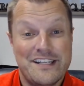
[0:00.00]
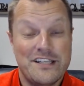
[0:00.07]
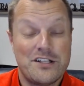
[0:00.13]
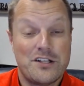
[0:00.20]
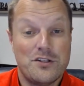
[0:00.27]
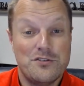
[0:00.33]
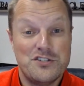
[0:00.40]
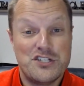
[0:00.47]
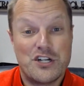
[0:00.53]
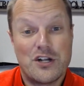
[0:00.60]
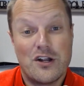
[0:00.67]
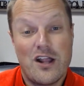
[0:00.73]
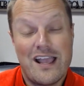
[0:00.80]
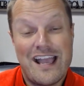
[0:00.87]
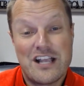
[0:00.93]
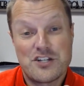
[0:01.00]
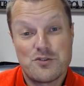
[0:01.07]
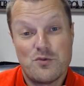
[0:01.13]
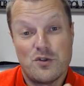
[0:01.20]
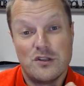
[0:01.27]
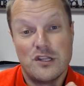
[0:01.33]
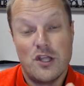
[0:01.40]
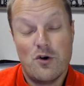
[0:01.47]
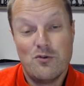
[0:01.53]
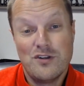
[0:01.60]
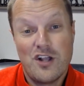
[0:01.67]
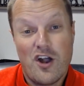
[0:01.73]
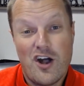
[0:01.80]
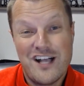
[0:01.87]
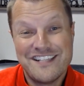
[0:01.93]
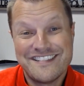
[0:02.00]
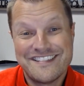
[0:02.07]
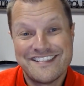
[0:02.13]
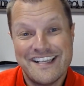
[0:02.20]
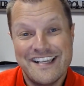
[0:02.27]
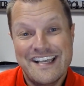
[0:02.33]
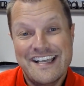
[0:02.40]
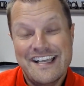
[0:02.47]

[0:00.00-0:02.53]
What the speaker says: includes your actual loan costs